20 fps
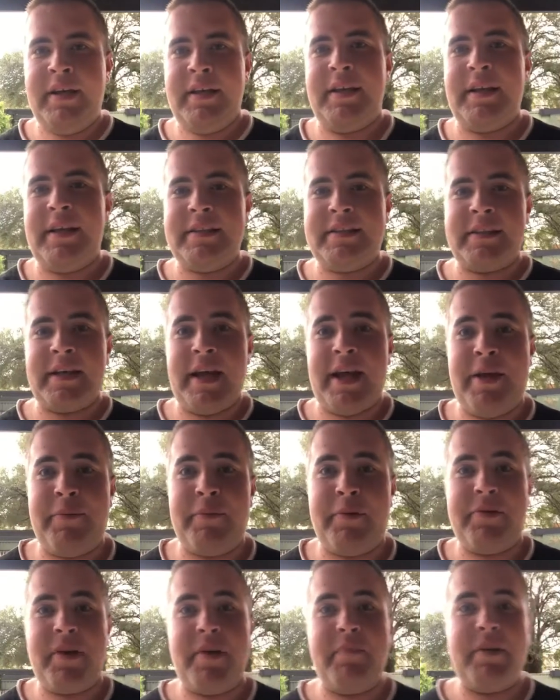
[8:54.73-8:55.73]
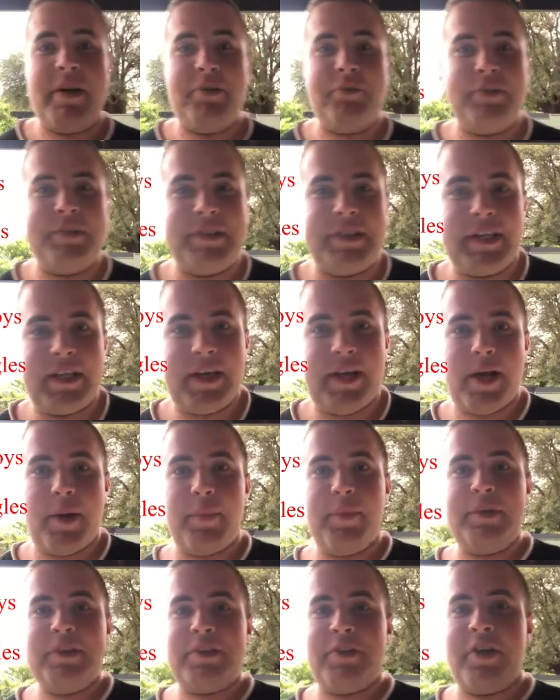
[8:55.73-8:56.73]
The next game of that match, we see the
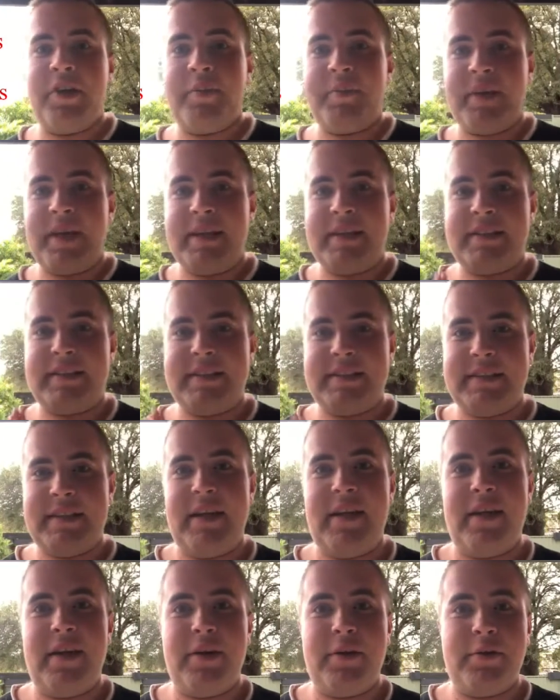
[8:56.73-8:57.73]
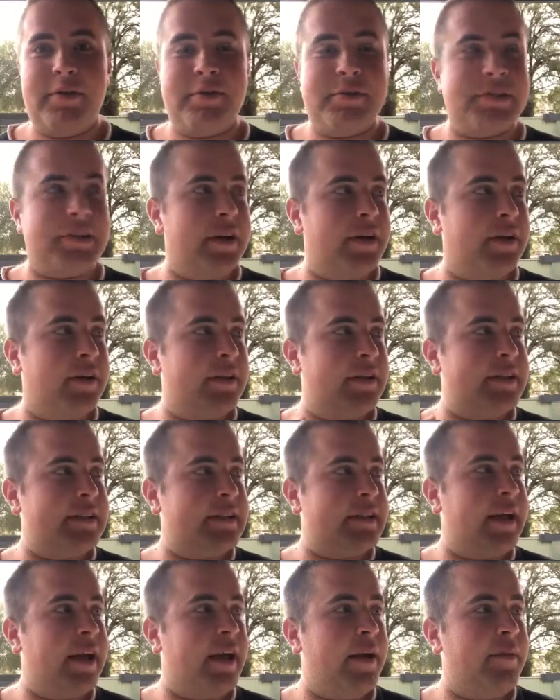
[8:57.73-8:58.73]
Cowboys going up against the Sea Eagles now. In
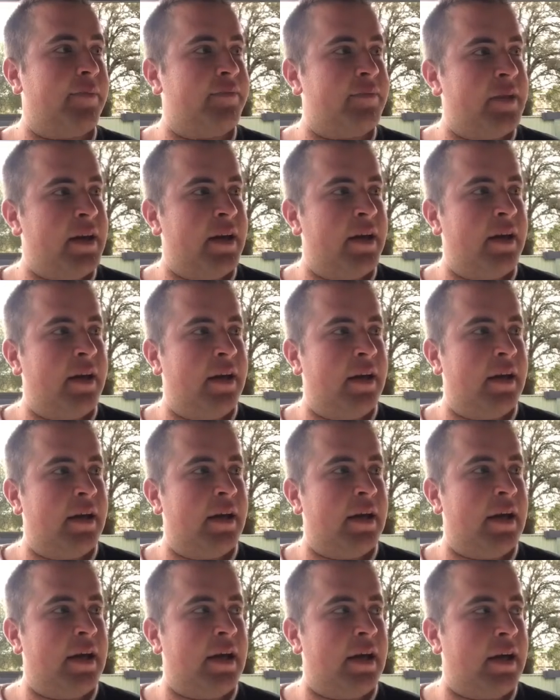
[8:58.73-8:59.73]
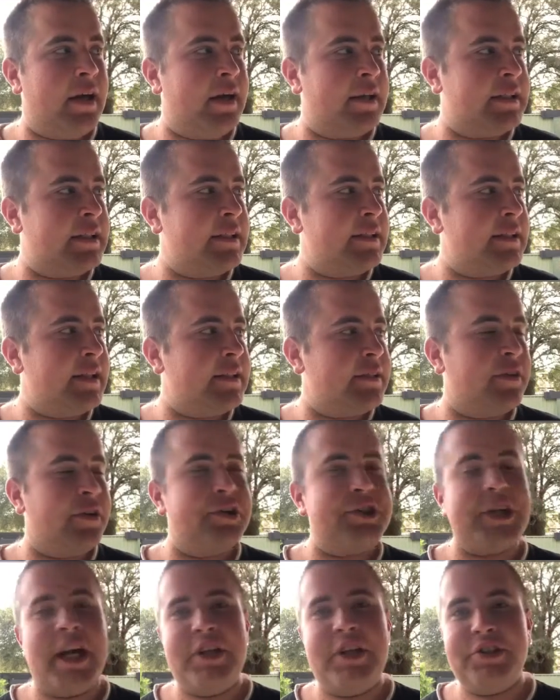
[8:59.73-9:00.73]
this game, since there's no
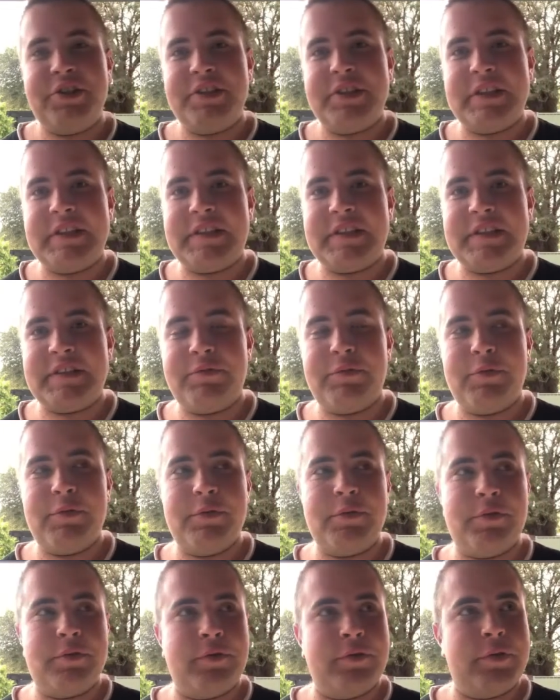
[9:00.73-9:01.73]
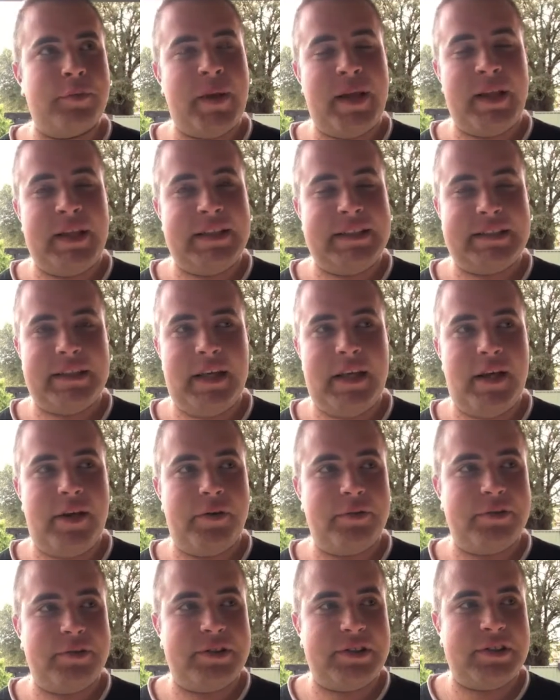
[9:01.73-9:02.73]
changes for the Manly Sea
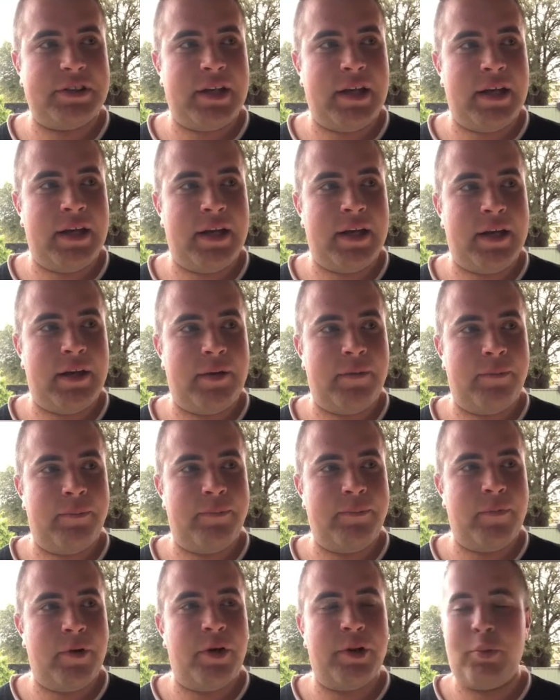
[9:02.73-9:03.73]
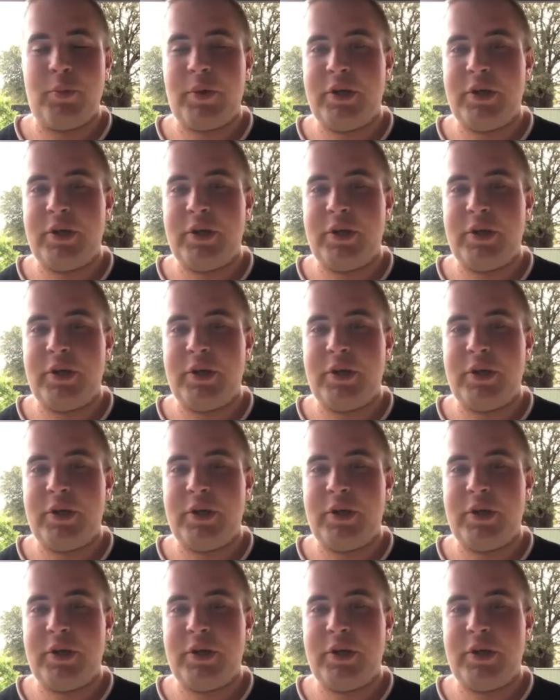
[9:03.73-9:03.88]
Eagles, only